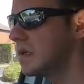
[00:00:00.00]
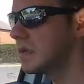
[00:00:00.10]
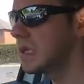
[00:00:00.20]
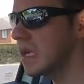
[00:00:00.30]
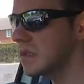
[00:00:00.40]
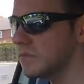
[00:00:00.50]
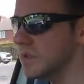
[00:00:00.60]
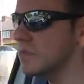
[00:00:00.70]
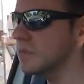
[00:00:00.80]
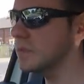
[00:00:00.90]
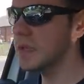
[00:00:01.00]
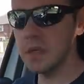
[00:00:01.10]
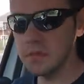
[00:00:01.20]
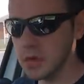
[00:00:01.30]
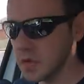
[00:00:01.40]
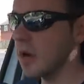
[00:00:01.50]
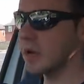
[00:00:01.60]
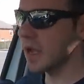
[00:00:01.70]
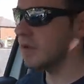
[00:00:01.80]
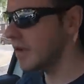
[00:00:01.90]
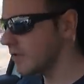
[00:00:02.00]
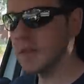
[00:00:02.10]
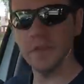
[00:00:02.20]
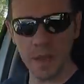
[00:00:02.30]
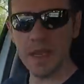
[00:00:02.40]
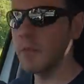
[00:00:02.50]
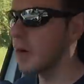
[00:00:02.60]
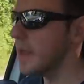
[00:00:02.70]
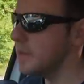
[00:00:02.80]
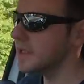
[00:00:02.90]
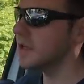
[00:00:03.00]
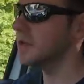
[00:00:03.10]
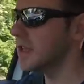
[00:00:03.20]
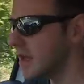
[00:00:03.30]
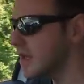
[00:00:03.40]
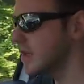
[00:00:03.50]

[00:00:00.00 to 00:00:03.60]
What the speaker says: Yes, presumably. Okay. Right, speed camera beeps. It does that.